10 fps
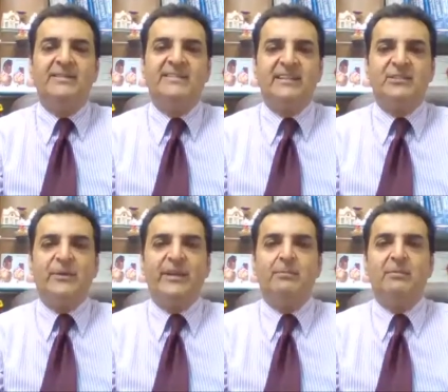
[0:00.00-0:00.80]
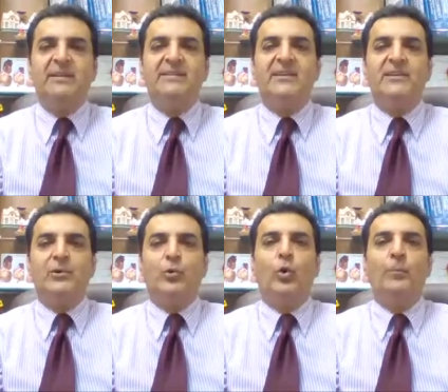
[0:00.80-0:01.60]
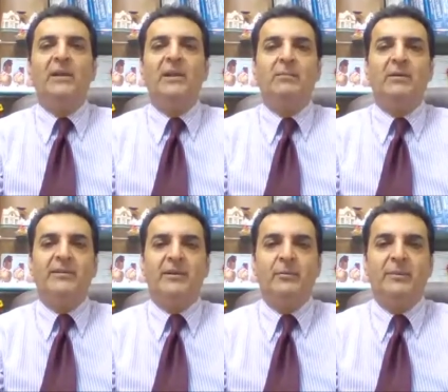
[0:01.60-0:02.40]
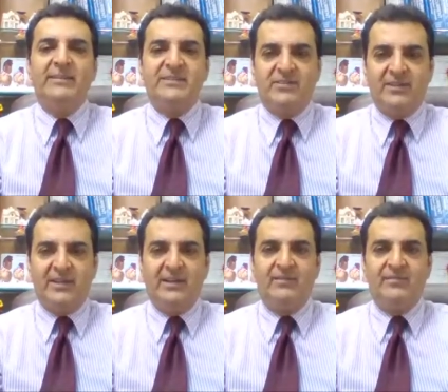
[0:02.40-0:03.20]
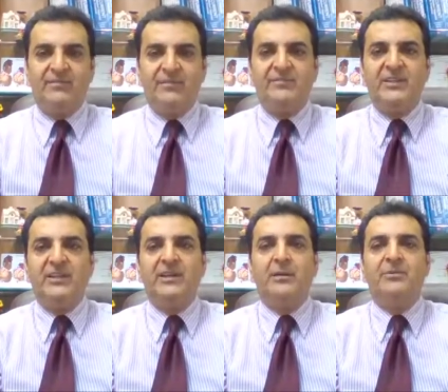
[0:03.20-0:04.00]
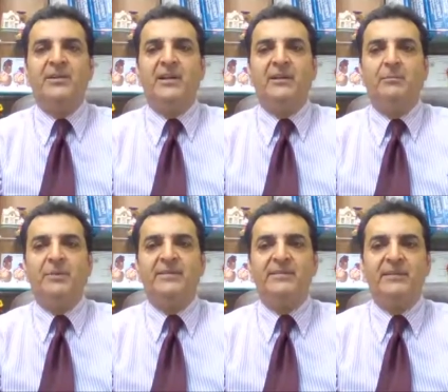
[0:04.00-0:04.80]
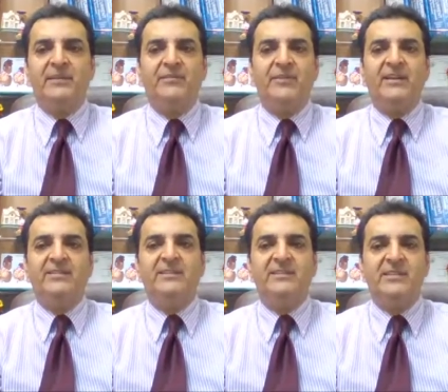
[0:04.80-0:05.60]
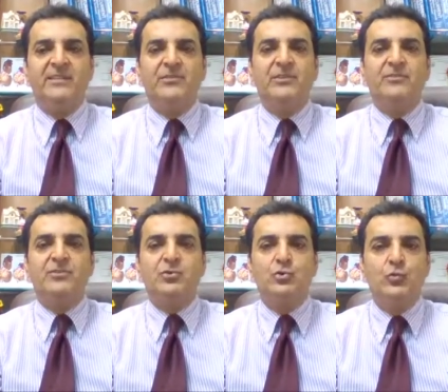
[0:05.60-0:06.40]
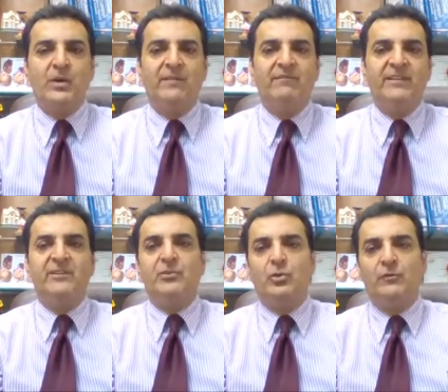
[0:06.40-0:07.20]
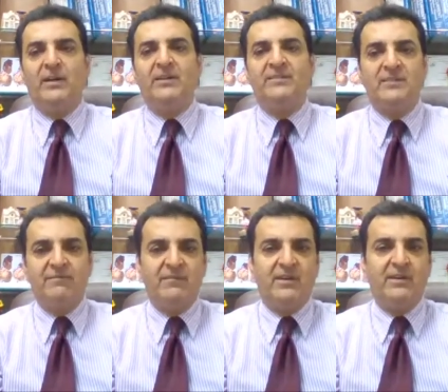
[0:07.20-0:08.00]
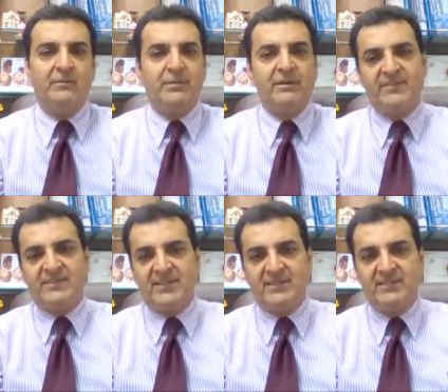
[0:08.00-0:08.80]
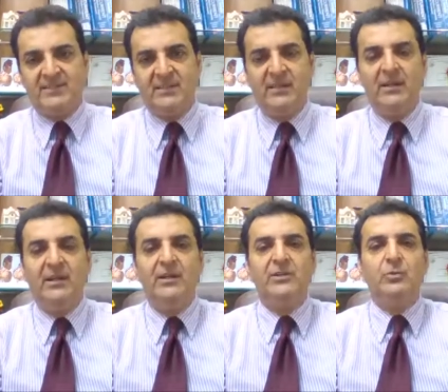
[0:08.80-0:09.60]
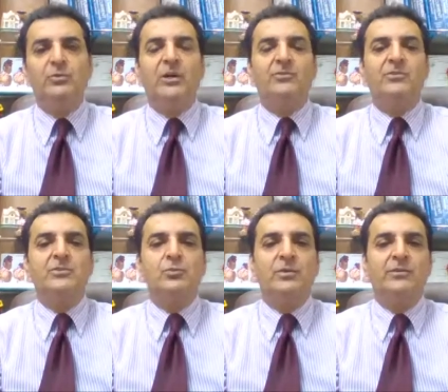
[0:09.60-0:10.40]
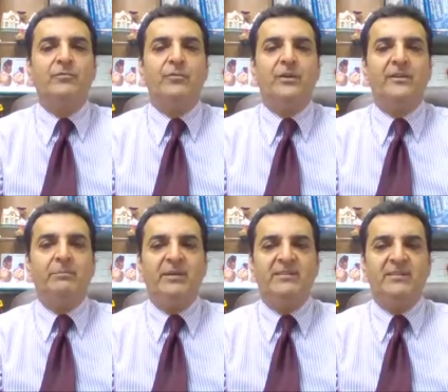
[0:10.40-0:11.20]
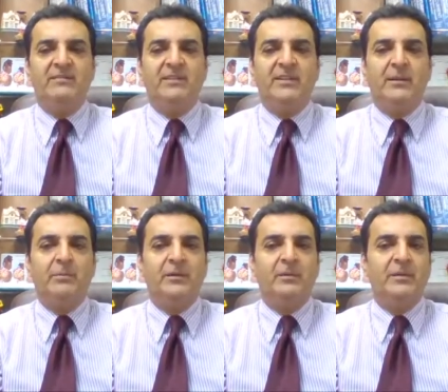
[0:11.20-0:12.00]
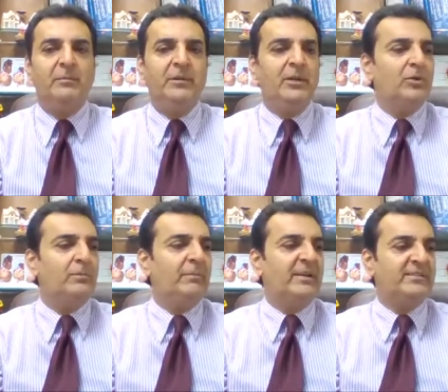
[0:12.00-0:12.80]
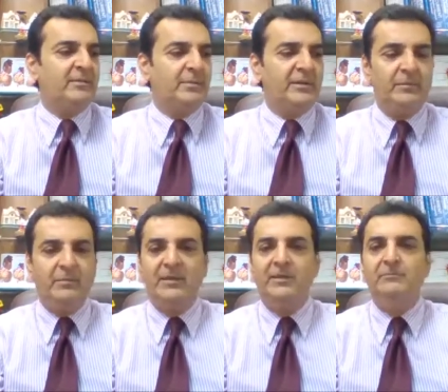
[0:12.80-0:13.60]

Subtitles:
6-week multi-center open-label randomized trial, 15-arm trial comparing the efficacy and safety of rosuva with atorva, simva, and pravastatin. 2,240 patients with hyperlipidemia or mixed lipidemia.